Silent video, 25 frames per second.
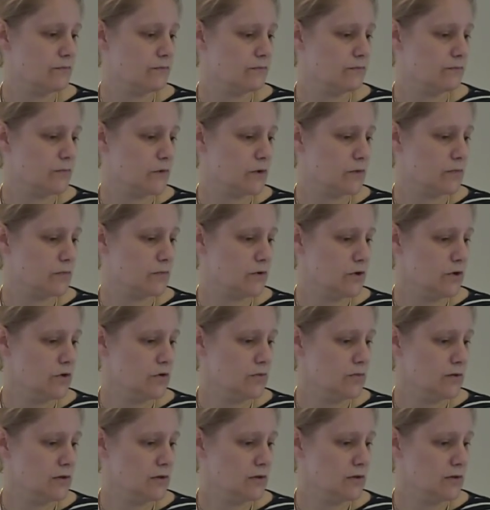One
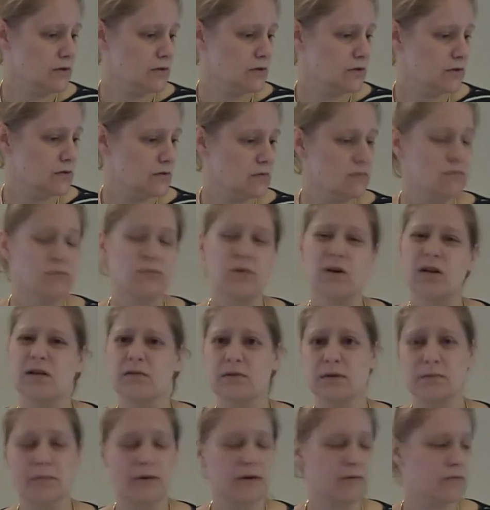moment.
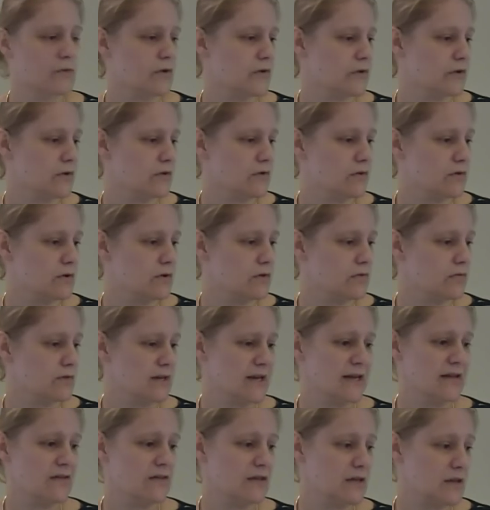Well, a bit more than
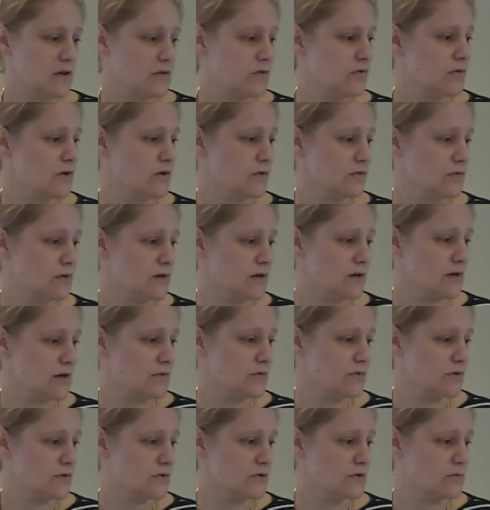33 and a
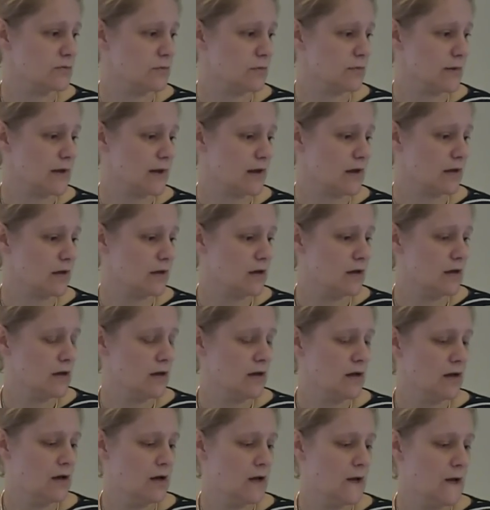half euros per bag.
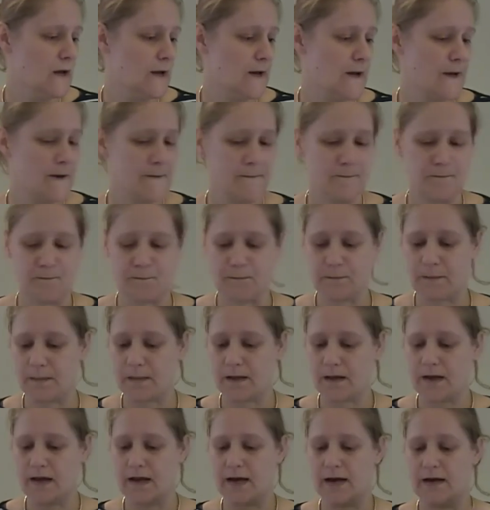
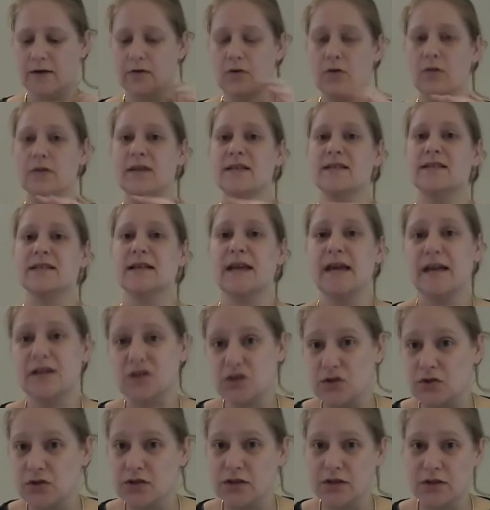And all these cakes
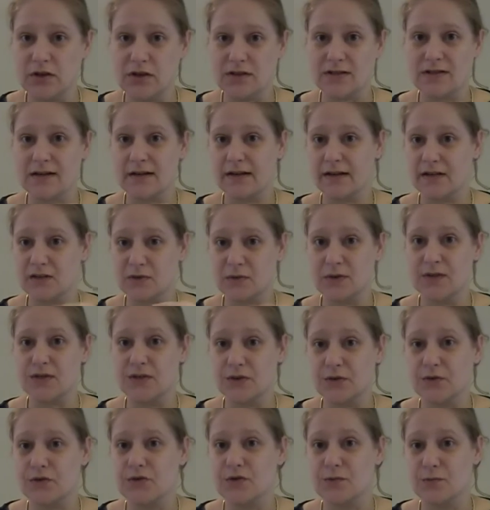usually cost like 20
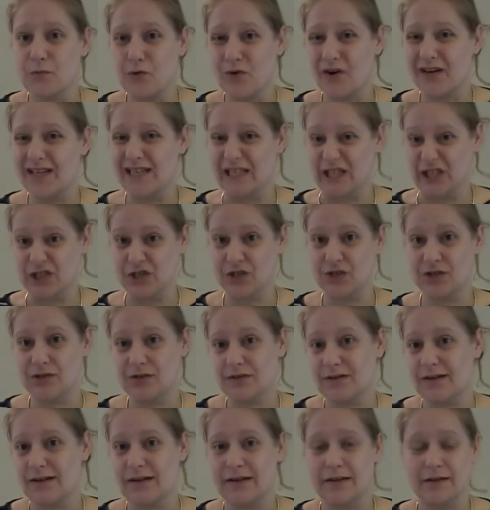euros or more each.
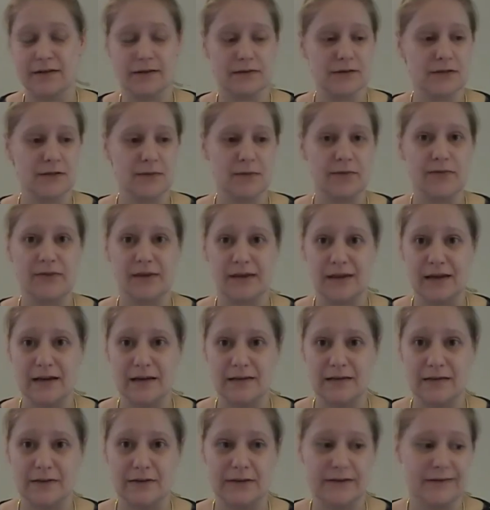Like, some of the
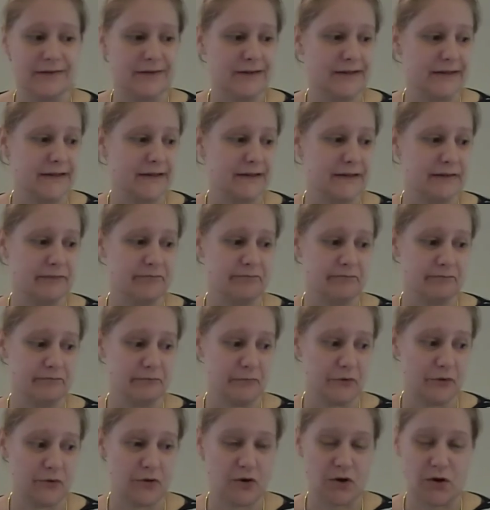cakes are even like
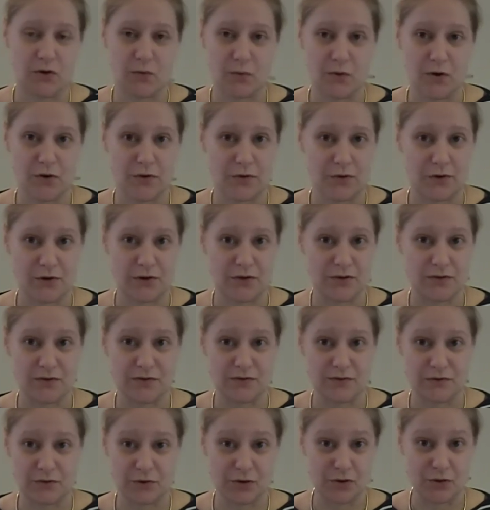31,
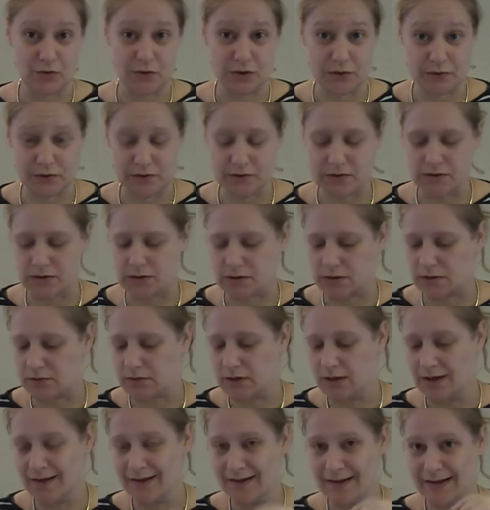32 euros. So
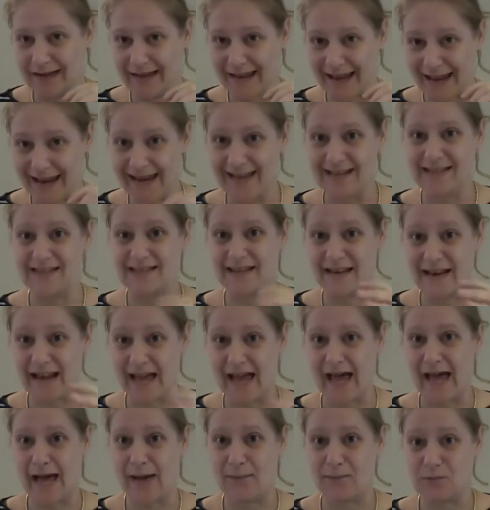it's an
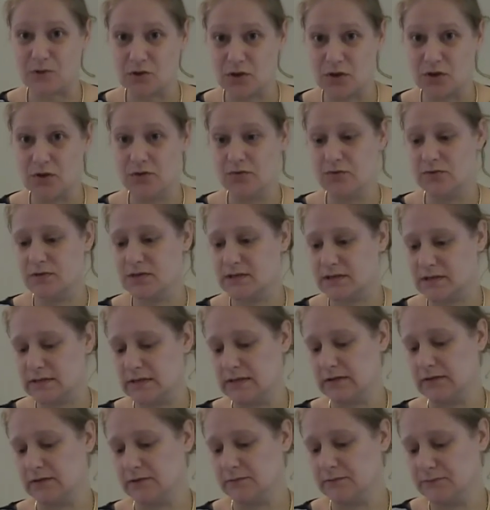absolute
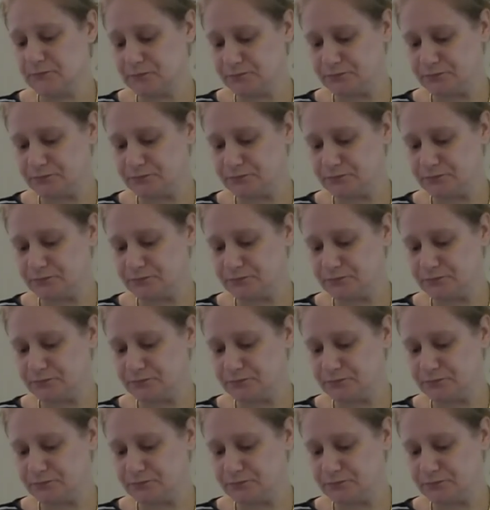steal.